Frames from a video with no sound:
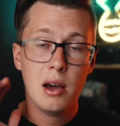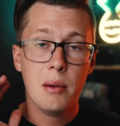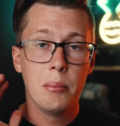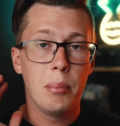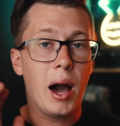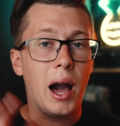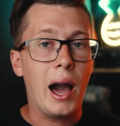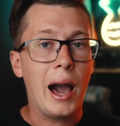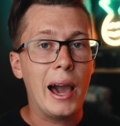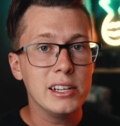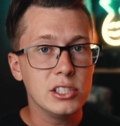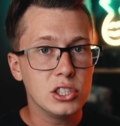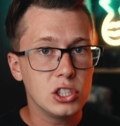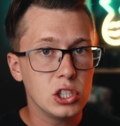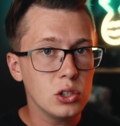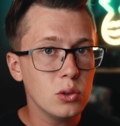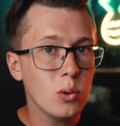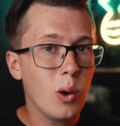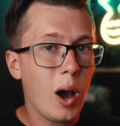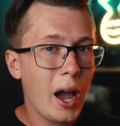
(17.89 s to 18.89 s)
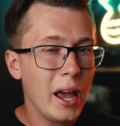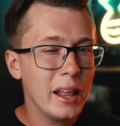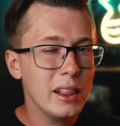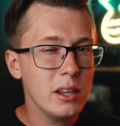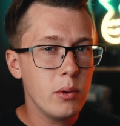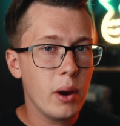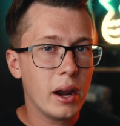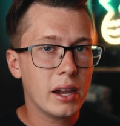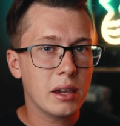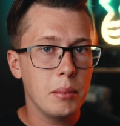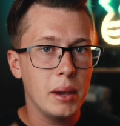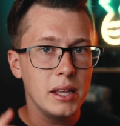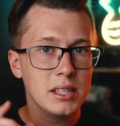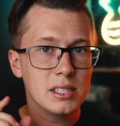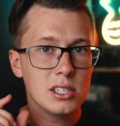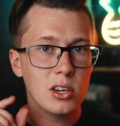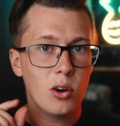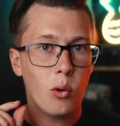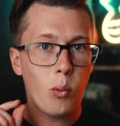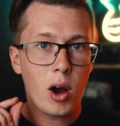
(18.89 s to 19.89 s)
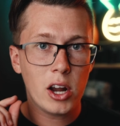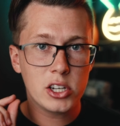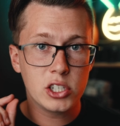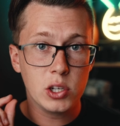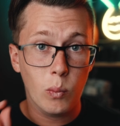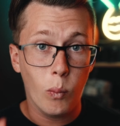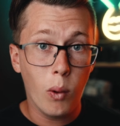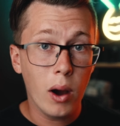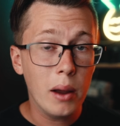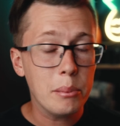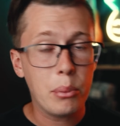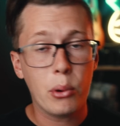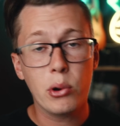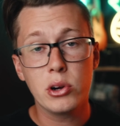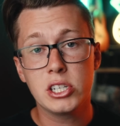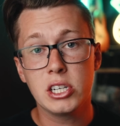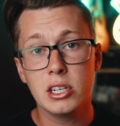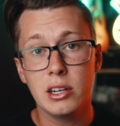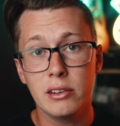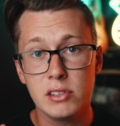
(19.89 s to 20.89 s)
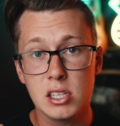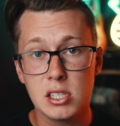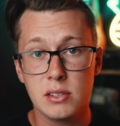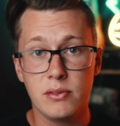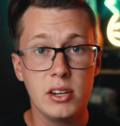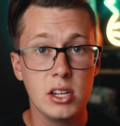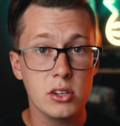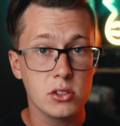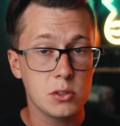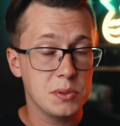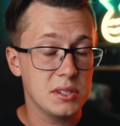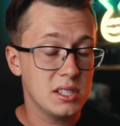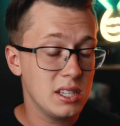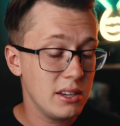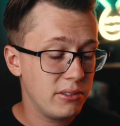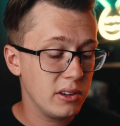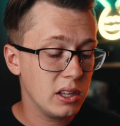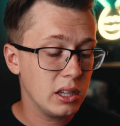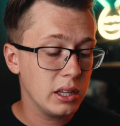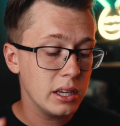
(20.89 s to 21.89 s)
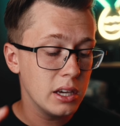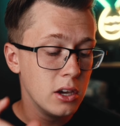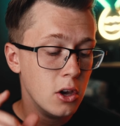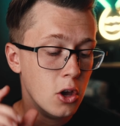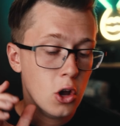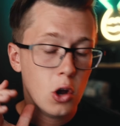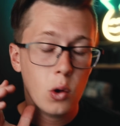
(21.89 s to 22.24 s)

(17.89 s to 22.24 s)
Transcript: But I do highly recommend still watching one portion of this video specifically,